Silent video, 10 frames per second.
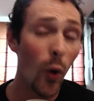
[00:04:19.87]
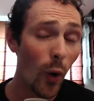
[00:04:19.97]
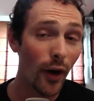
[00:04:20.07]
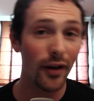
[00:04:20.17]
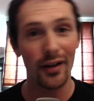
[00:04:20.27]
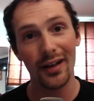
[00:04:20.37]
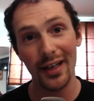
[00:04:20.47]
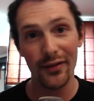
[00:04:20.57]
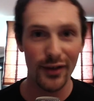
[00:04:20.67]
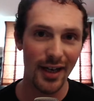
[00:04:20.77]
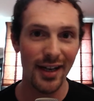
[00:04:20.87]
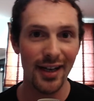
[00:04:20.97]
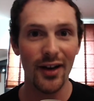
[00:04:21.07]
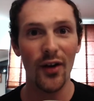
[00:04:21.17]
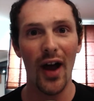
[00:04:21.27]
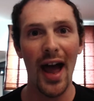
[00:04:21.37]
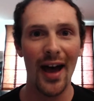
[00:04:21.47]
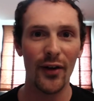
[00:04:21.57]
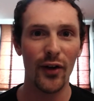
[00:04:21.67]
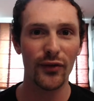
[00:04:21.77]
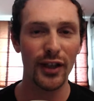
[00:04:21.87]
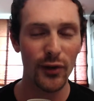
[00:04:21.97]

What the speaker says: or leave the ego out of the